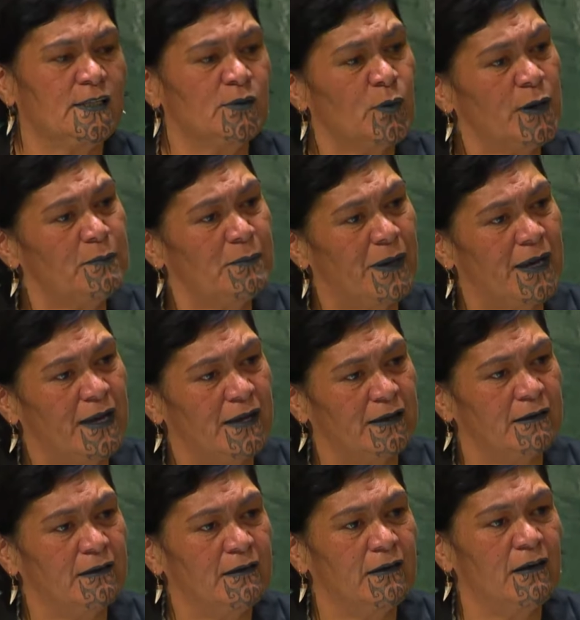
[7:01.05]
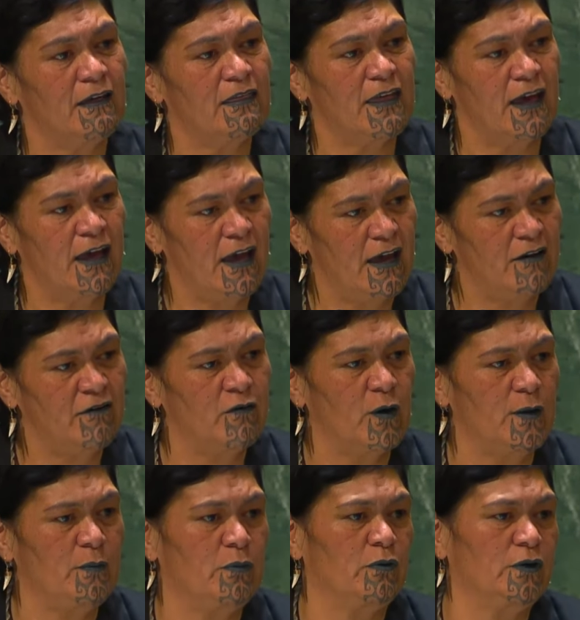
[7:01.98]
we mark the
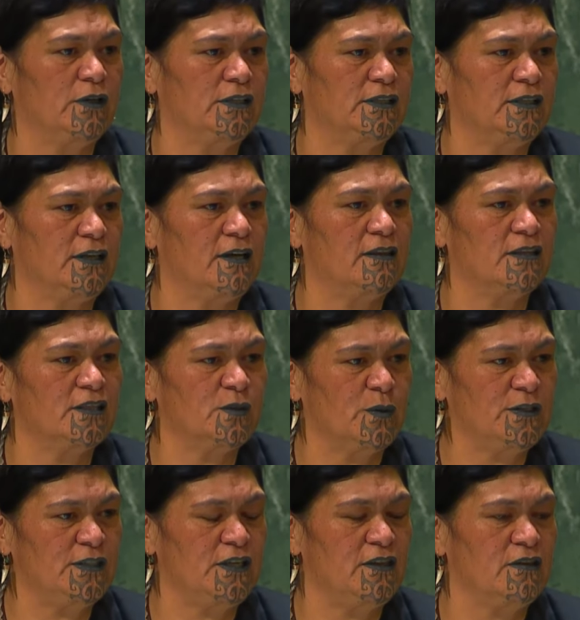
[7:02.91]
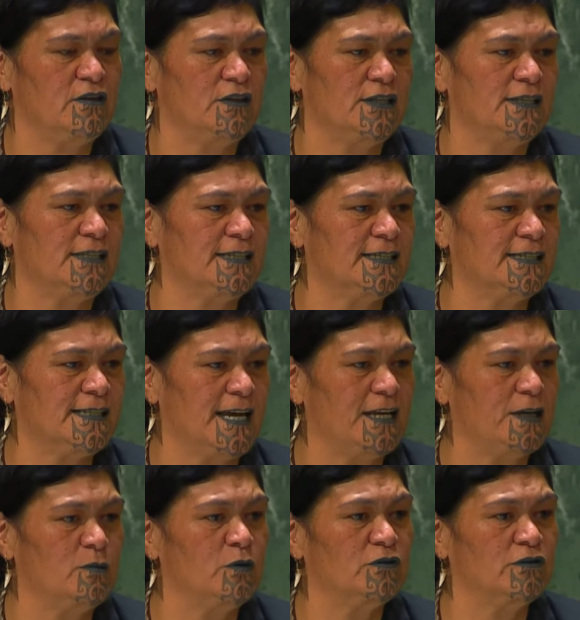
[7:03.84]
halfway point in the 2030
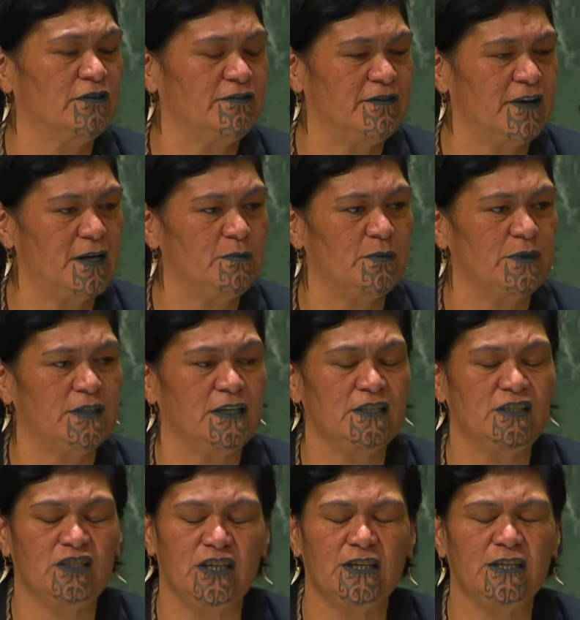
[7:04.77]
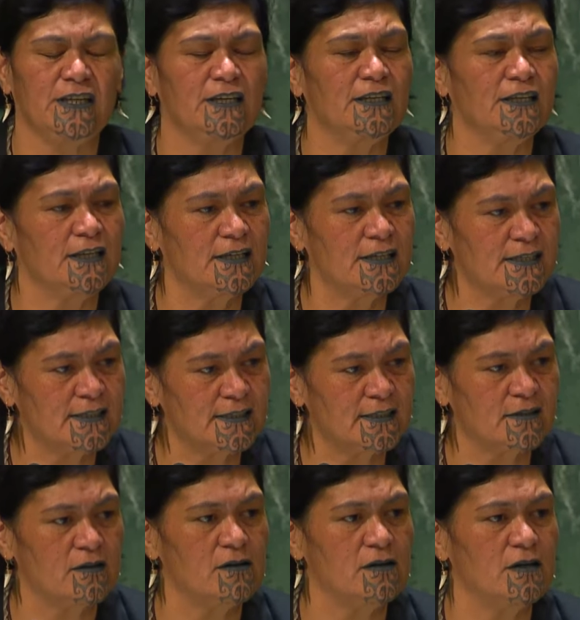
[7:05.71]
Sustainable Development Agenda, it is
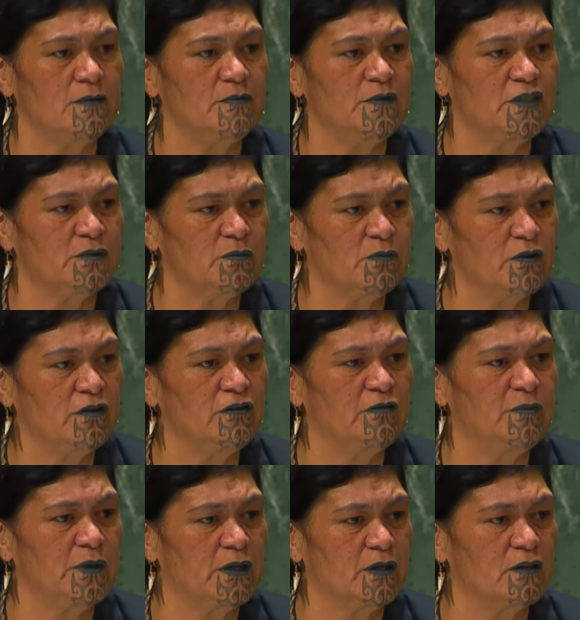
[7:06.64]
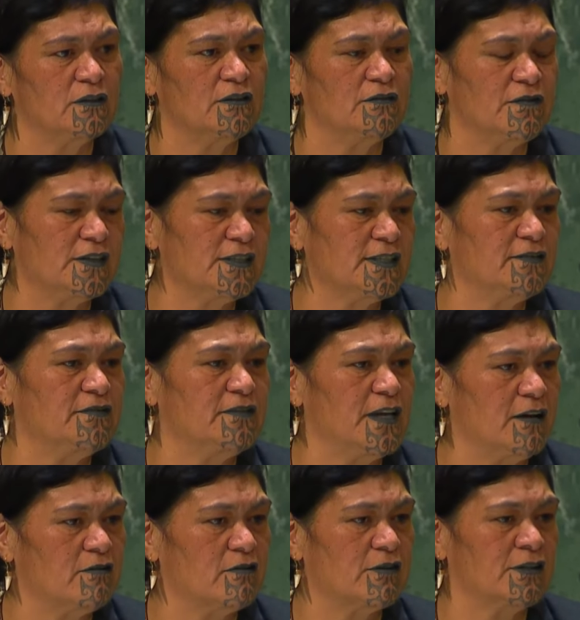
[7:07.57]
time to move beyond divisive
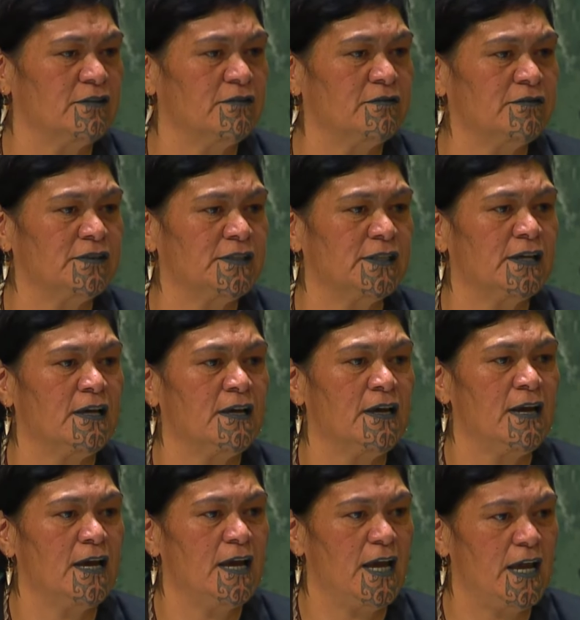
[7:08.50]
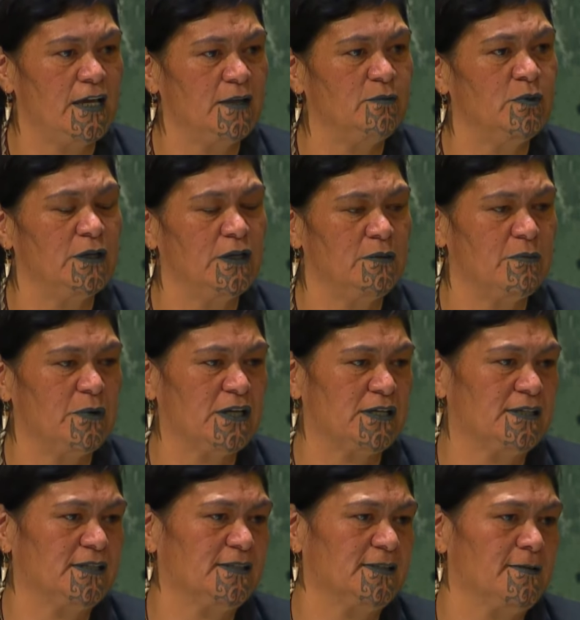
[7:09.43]
narratives and
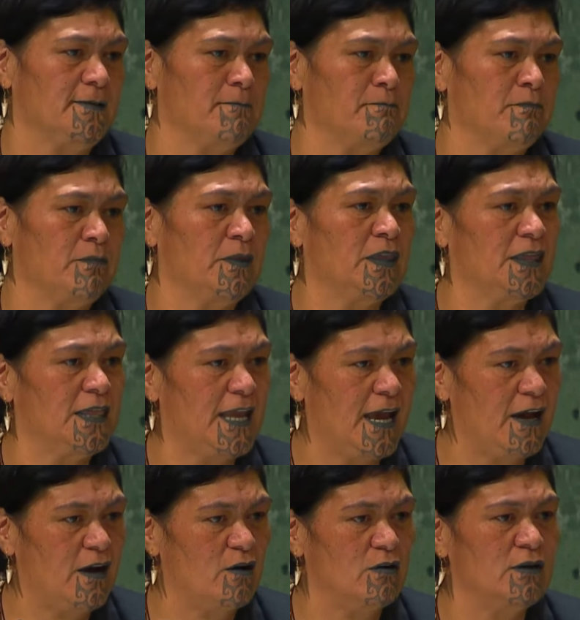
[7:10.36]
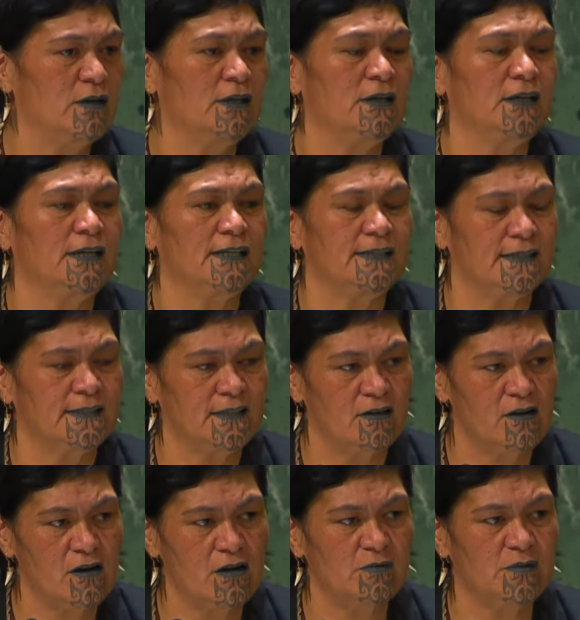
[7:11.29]
polemics. Now is the
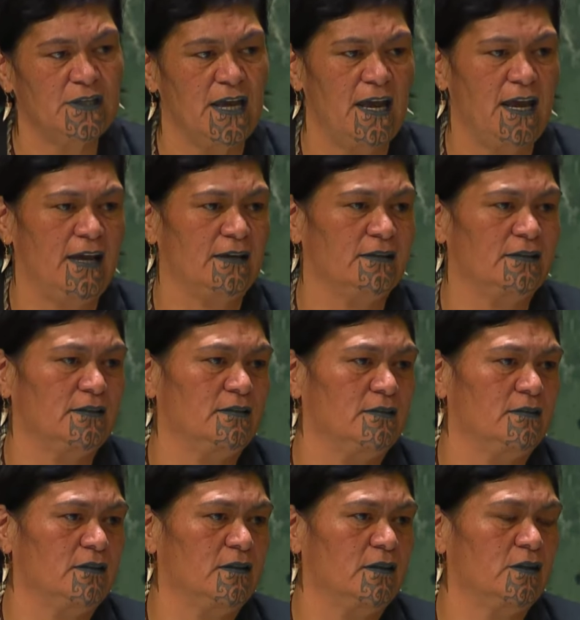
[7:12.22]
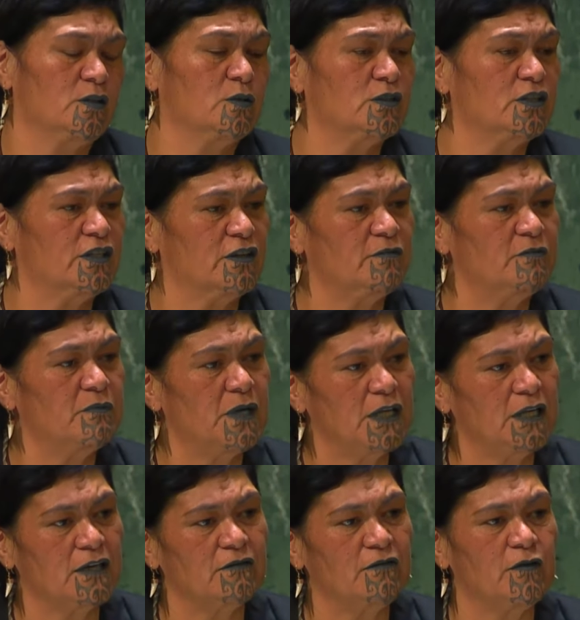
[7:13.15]
time to act to achieve
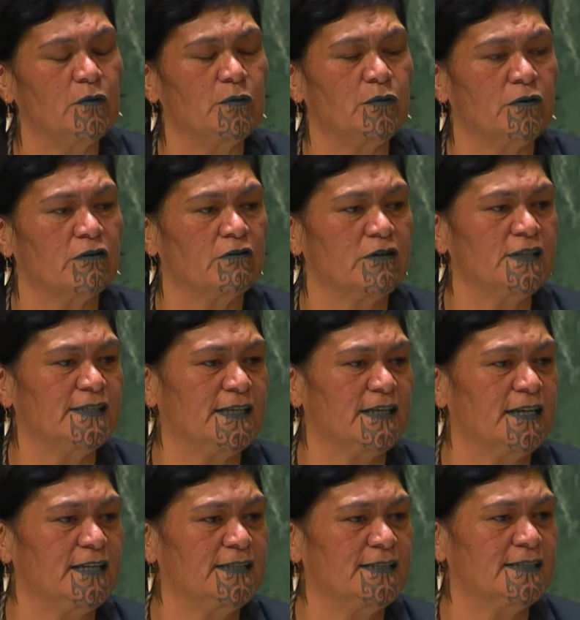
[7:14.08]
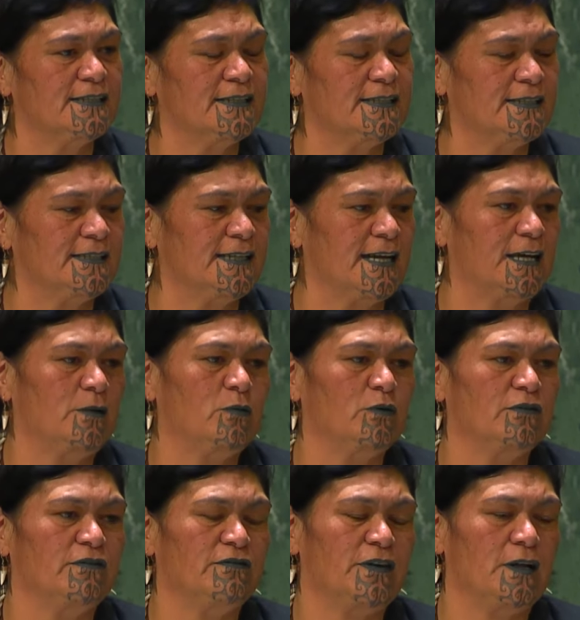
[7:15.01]
meaningful progress against the
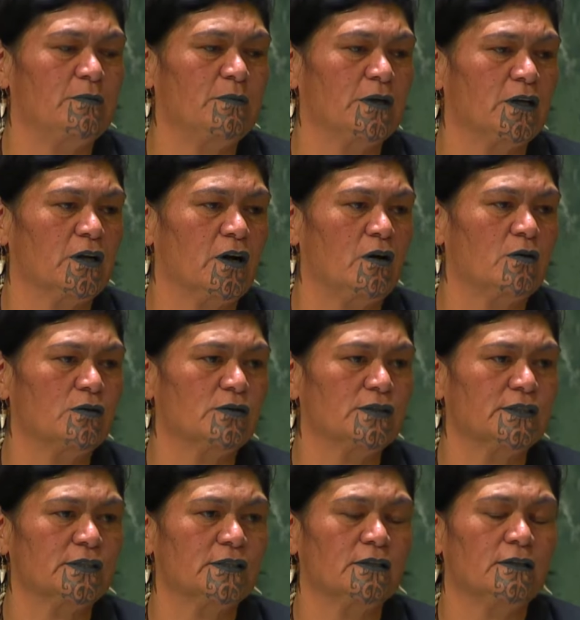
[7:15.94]
Sustainable Development Goals.